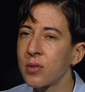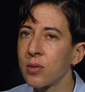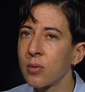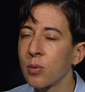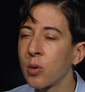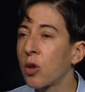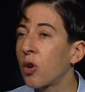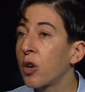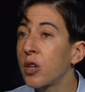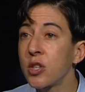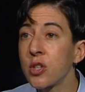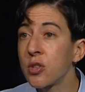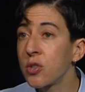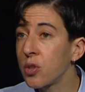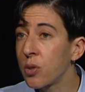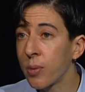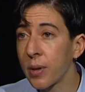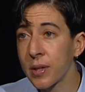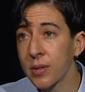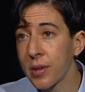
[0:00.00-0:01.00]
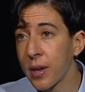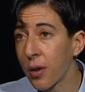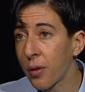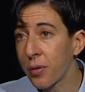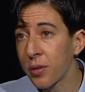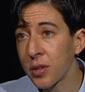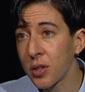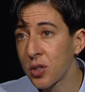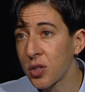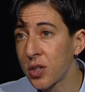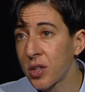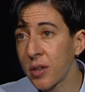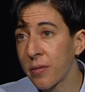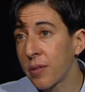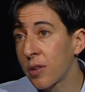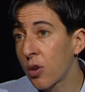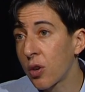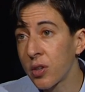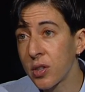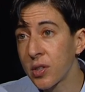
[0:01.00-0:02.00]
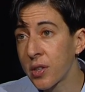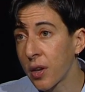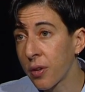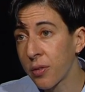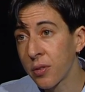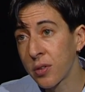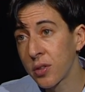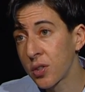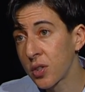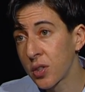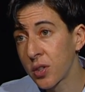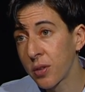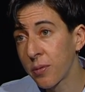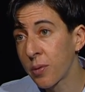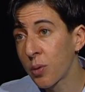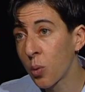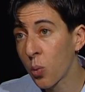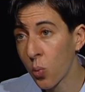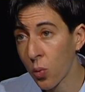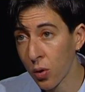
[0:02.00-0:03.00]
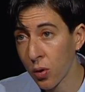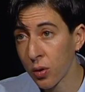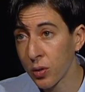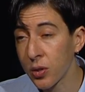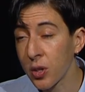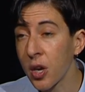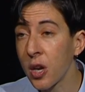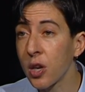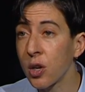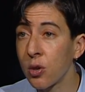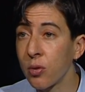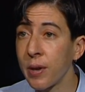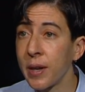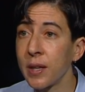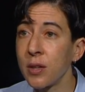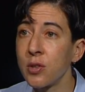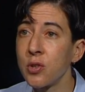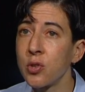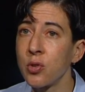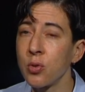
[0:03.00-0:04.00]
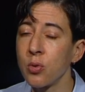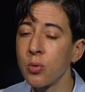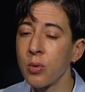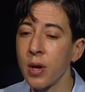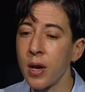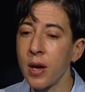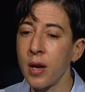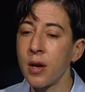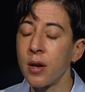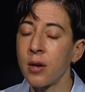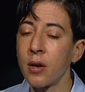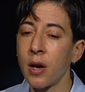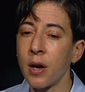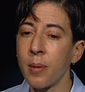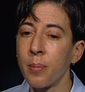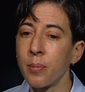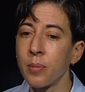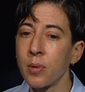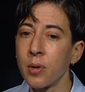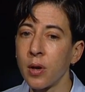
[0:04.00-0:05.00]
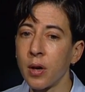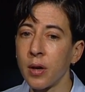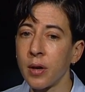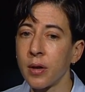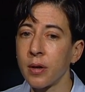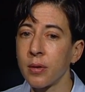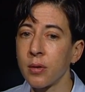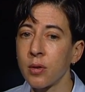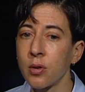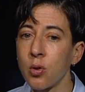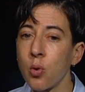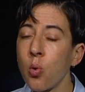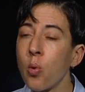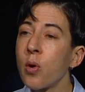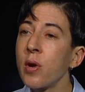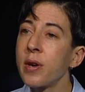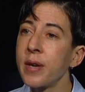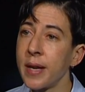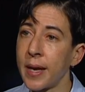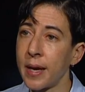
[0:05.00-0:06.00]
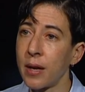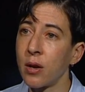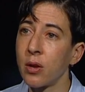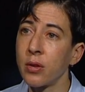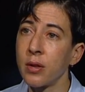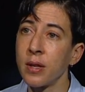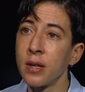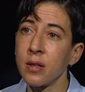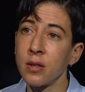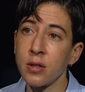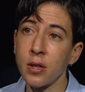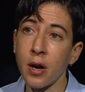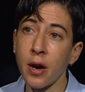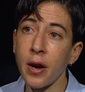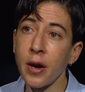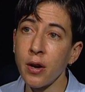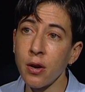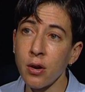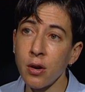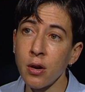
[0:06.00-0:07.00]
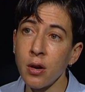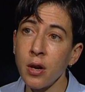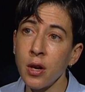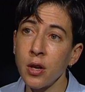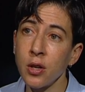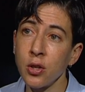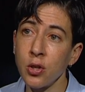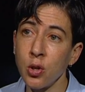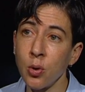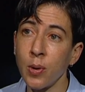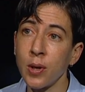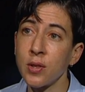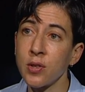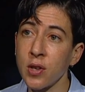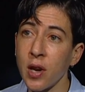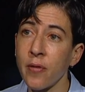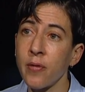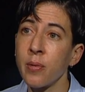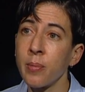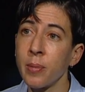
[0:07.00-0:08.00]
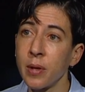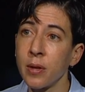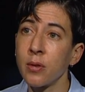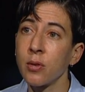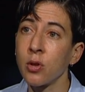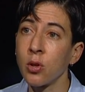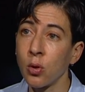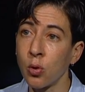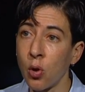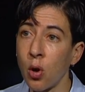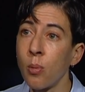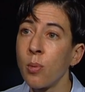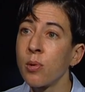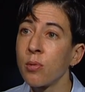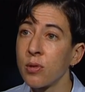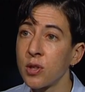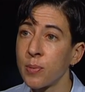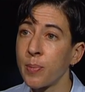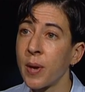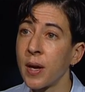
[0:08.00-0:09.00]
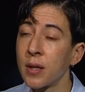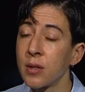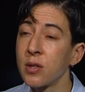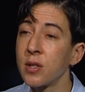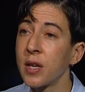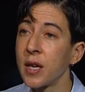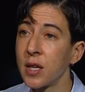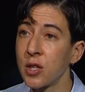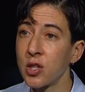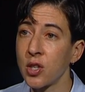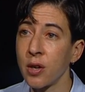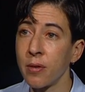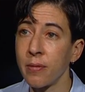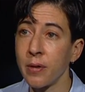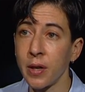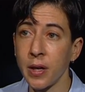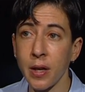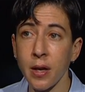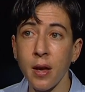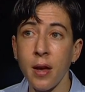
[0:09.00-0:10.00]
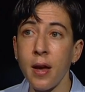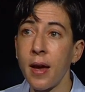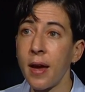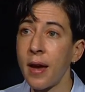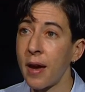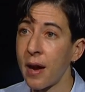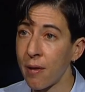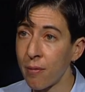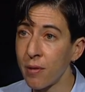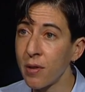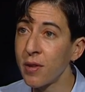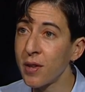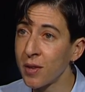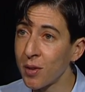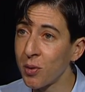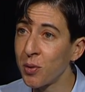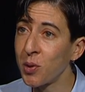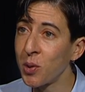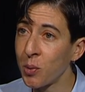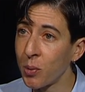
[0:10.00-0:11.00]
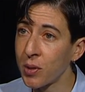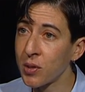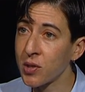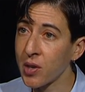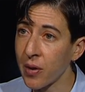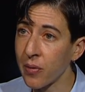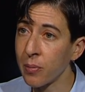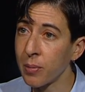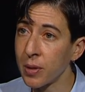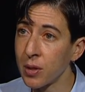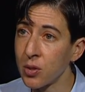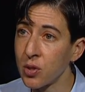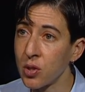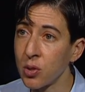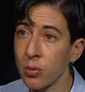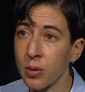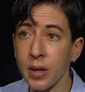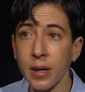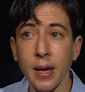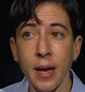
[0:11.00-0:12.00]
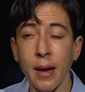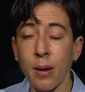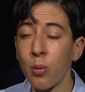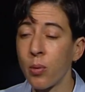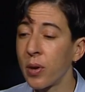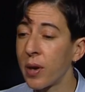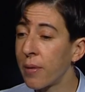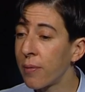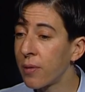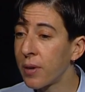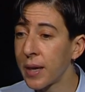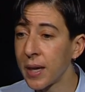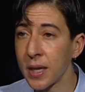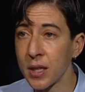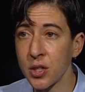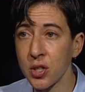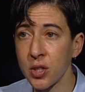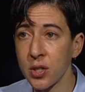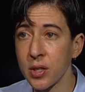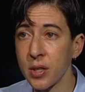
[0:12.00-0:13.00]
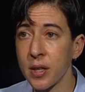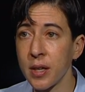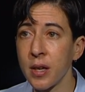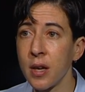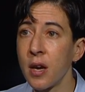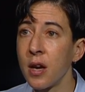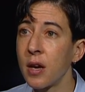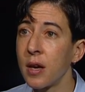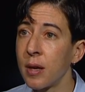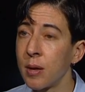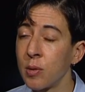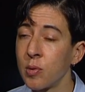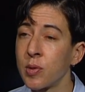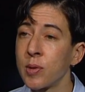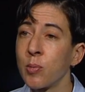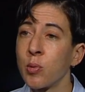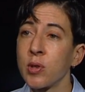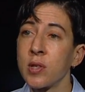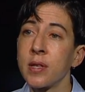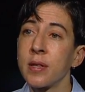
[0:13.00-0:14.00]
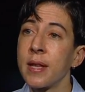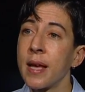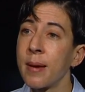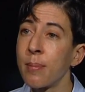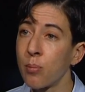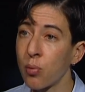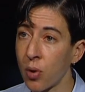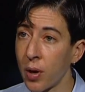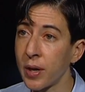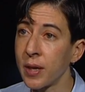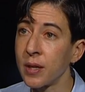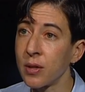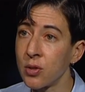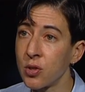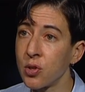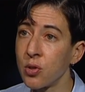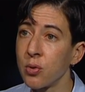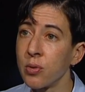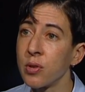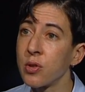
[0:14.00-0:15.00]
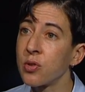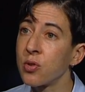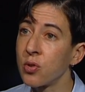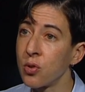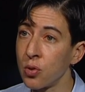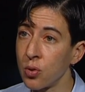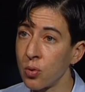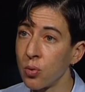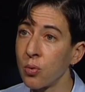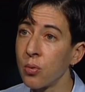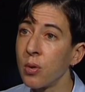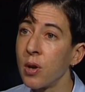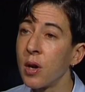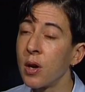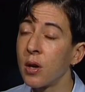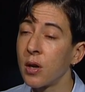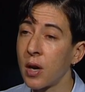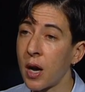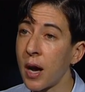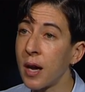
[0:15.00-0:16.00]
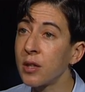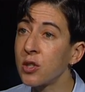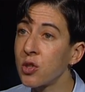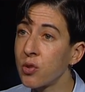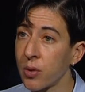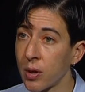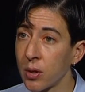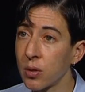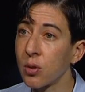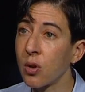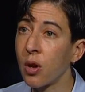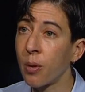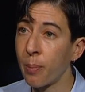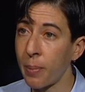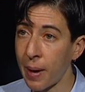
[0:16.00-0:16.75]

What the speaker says: largest U.S. health initiative and largest health initiative in the world, created to coordinate the entire U.S. government global response to HIV. Everything that the U.S. government is doing at whatever agency was then brought into this new construct called